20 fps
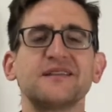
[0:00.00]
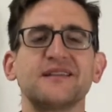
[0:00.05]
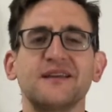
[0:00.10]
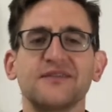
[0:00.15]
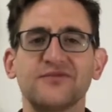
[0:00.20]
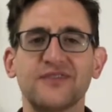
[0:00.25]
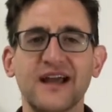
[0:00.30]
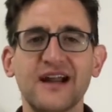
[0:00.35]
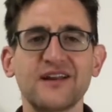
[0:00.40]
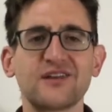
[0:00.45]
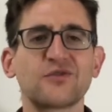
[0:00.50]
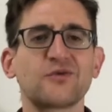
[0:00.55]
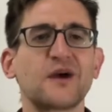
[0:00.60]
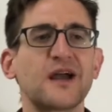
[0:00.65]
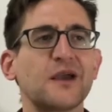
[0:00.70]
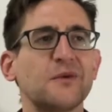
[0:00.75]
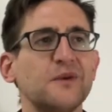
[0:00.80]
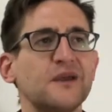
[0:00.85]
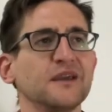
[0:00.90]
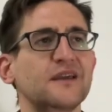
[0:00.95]
That is
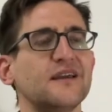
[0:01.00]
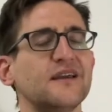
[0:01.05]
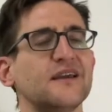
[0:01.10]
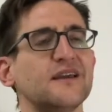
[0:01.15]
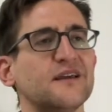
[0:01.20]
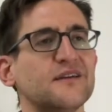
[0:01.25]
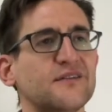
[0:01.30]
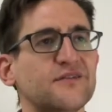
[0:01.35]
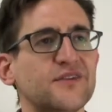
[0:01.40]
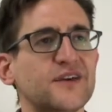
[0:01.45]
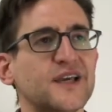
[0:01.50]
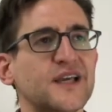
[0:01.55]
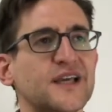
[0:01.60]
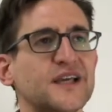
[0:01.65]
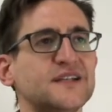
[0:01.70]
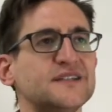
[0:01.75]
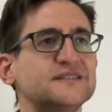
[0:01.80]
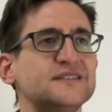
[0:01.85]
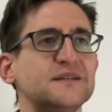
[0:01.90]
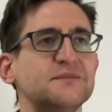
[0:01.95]
why we can give
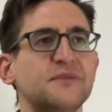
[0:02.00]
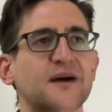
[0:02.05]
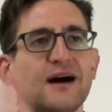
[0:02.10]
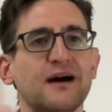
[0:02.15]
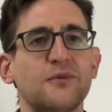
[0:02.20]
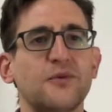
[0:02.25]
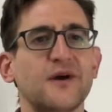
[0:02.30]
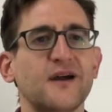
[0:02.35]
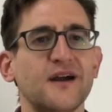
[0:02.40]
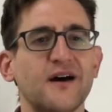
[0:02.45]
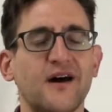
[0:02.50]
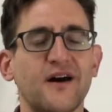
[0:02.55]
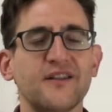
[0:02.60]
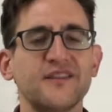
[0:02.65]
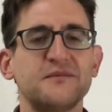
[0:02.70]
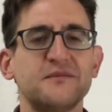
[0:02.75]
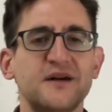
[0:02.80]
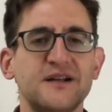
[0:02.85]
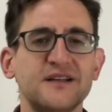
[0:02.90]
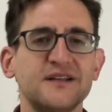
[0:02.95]
Zimbabwe all
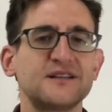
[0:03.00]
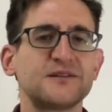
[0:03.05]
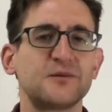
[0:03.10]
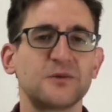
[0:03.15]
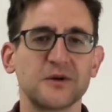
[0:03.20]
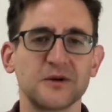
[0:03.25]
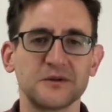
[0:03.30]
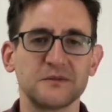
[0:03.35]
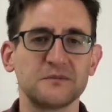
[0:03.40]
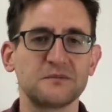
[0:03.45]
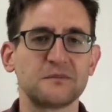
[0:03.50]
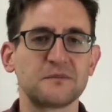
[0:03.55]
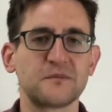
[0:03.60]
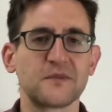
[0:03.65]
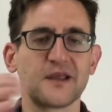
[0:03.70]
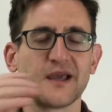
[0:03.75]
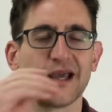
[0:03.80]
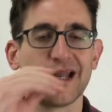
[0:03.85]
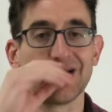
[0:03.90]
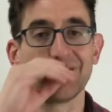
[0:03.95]
the money in the world,
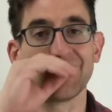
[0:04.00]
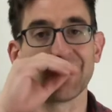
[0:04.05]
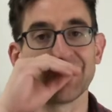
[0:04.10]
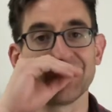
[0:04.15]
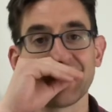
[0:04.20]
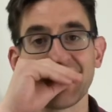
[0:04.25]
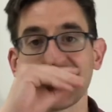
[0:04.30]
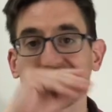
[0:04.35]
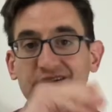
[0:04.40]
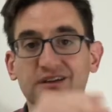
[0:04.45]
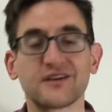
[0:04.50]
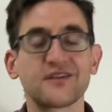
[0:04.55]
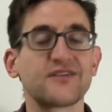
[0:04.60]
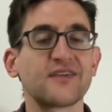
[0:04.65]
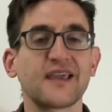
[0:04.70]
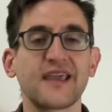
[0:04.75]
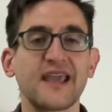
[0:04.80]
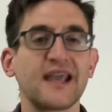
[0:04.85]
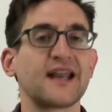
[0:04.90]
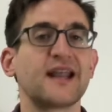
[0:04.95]
and it wouldn't matter because they
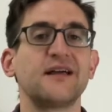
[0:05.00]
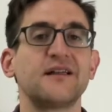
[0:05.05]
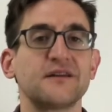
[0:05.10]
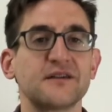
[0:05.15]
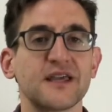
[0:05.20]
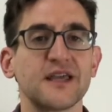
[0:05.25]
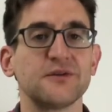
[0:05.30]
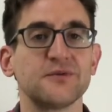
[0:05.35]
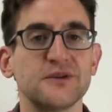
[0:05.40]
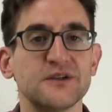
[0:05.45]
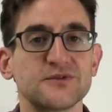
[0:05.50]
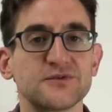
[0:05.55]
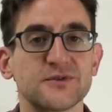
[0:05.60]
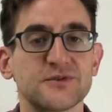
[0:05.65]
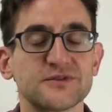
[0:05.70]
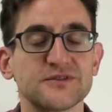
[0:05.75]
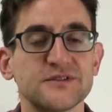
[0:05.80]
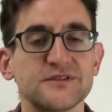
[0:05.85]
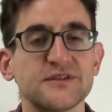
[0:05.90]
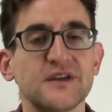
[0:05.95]
can't allocate
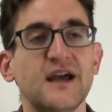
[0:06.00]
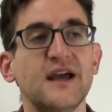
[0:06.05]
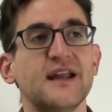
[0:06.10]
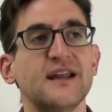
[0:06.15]
resources.